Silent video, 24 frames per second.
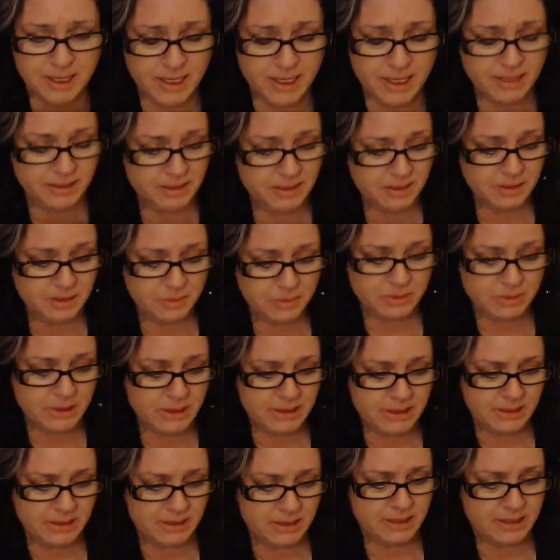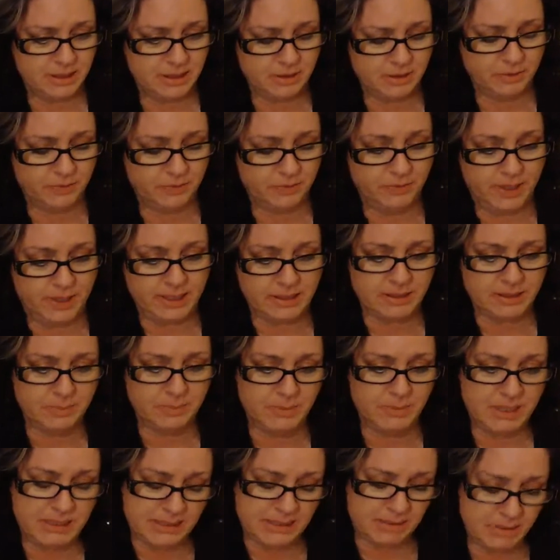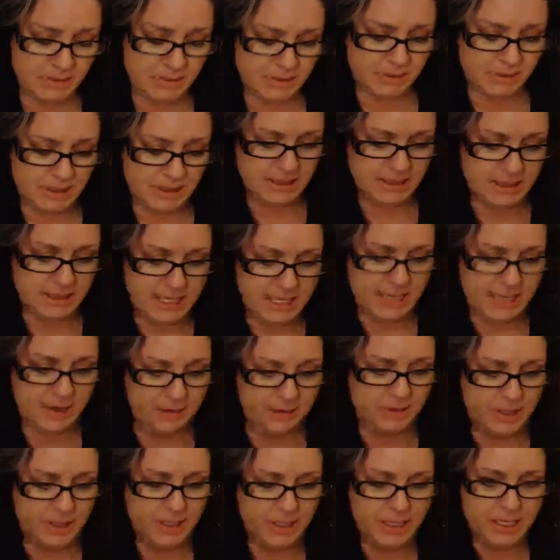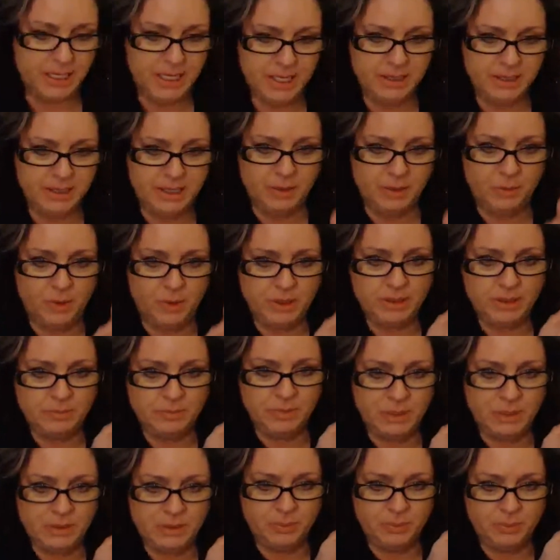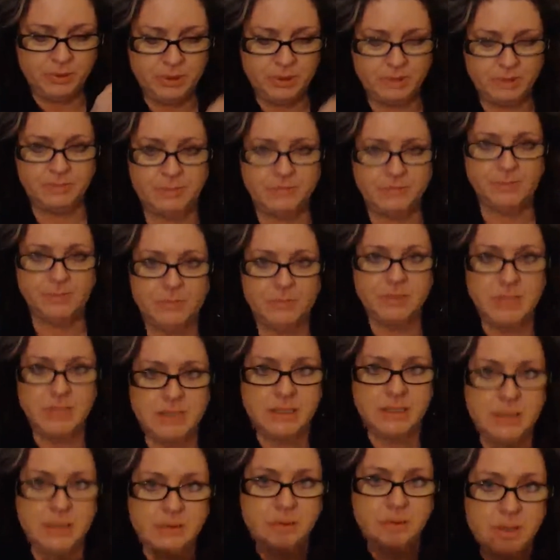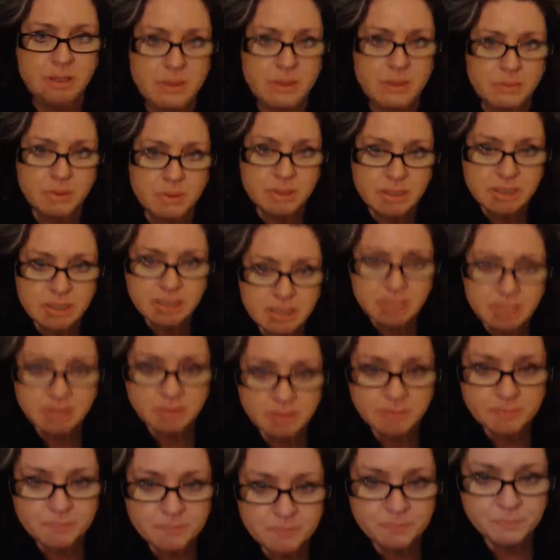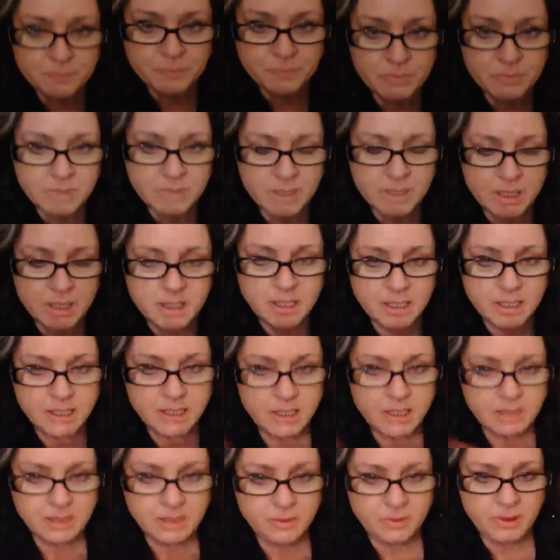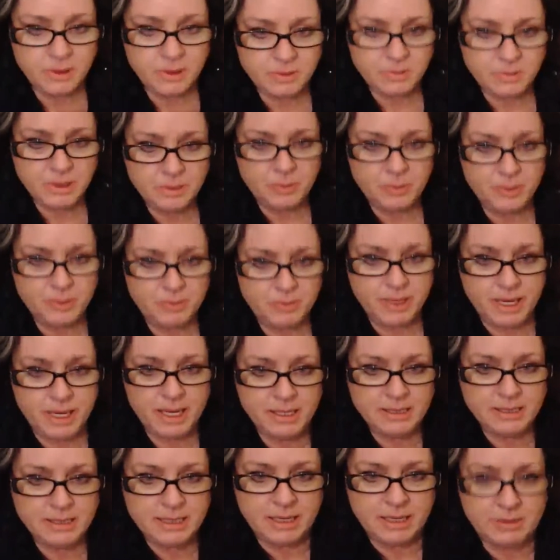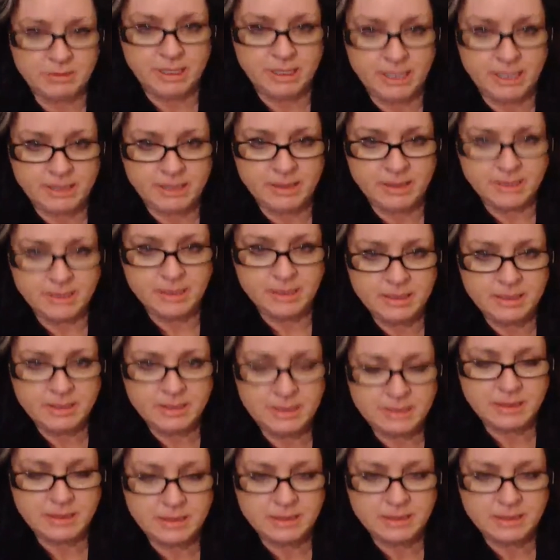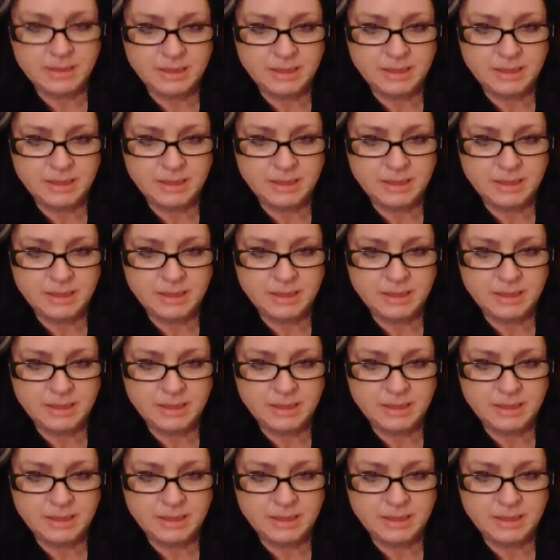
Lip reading: I just really didn't see their face because I was looking down. They wanted me to put, let's see if I can bring this down. They wanted me to put my hands out like this.